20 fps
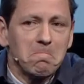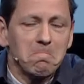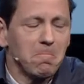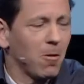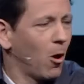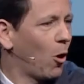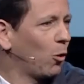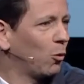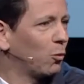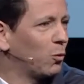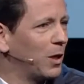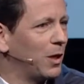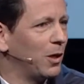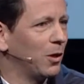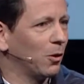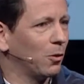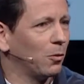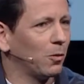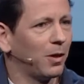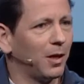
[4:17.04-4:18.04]
All we
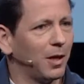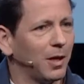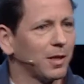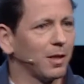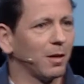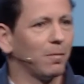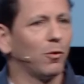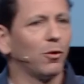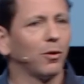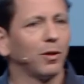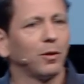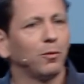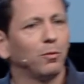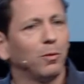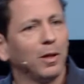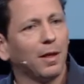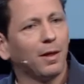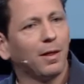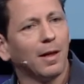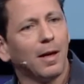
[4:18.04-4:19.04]
know, these are more than
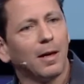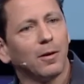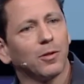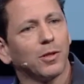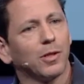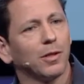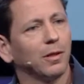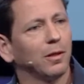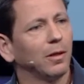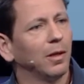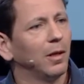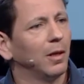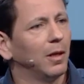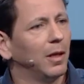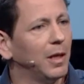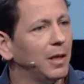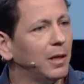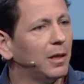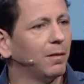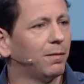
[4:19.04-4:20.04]
20,000
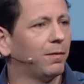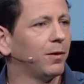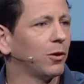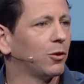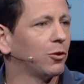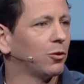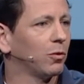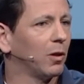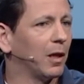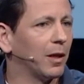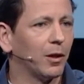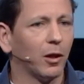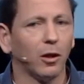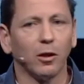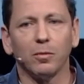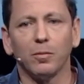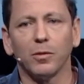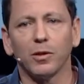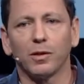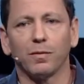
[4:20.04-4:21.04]
individual
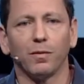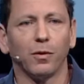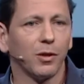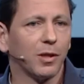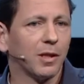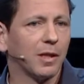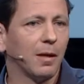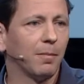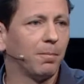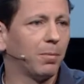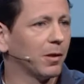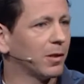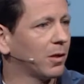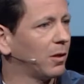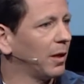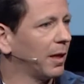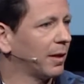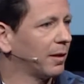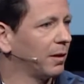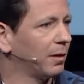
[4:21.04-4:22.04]
anonymous voice samples
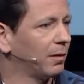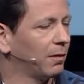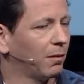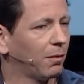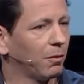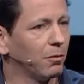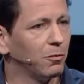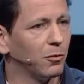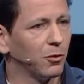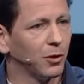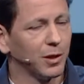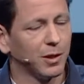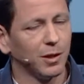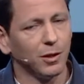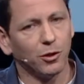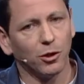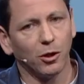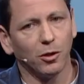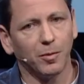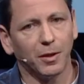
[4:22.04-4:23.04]
collected through Moody's in
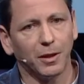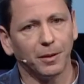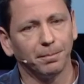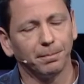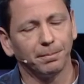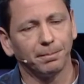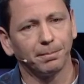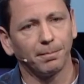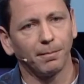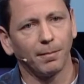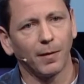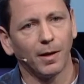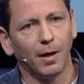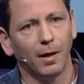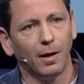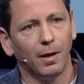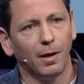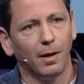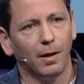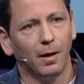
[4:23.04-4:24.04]
Germany.
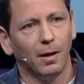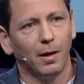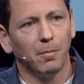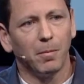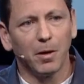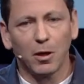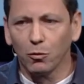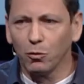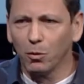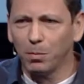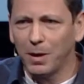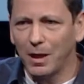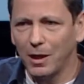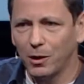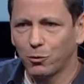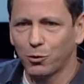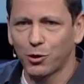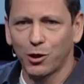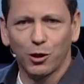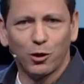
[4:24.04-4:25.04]
But it will be
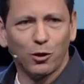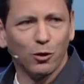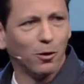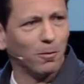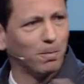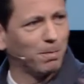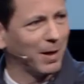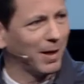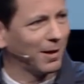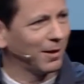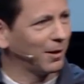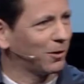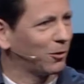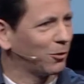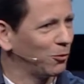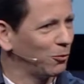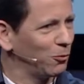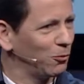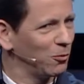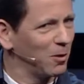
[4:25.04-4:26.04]
interesting to compare that
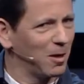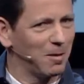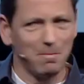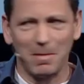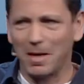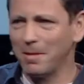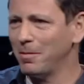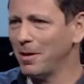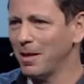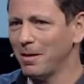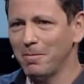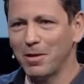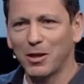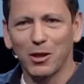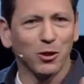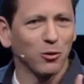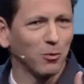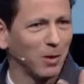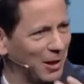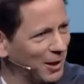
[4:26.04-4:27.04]
to maybe a
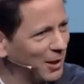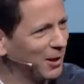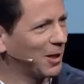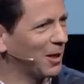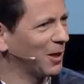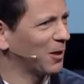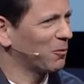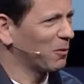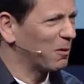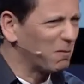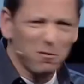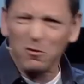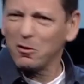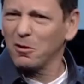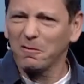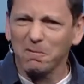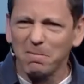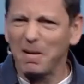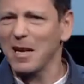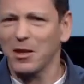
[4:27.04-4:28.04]
Mediterranean country full
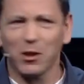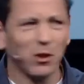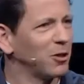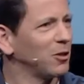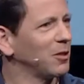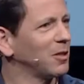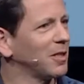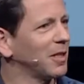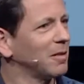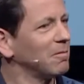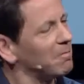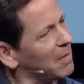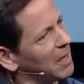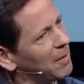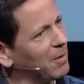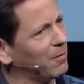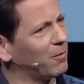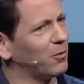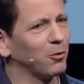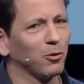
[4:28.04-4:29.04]
of passion and maybe
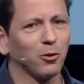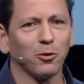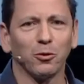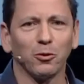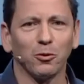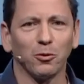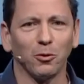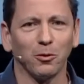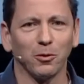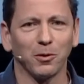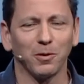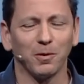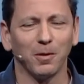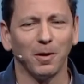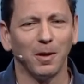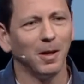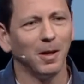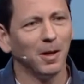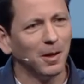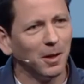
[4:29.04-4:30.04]
fewer controls.
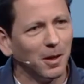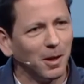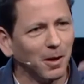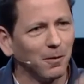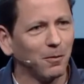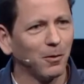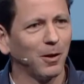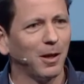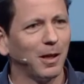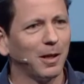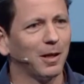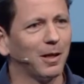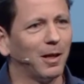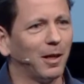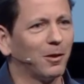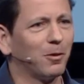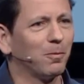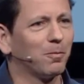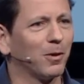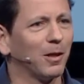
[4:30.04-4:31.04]
And for that, I'd like
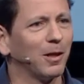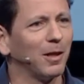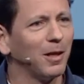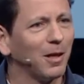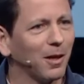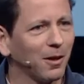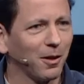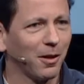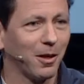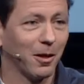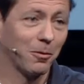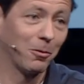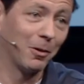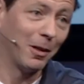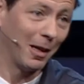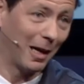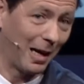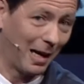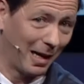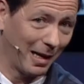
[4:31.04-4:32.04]
to bring another country
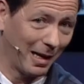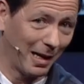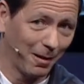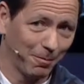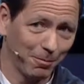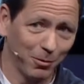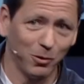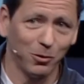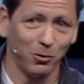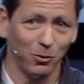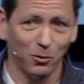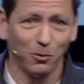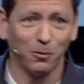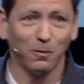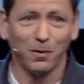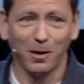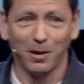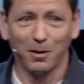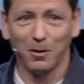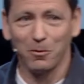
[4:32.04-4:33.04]
I happen to know
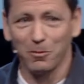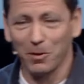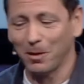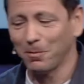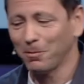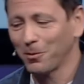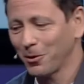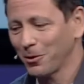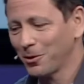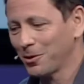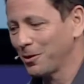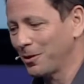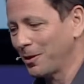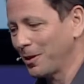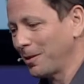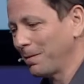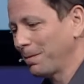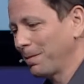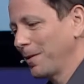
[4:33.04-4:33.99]
very well personally.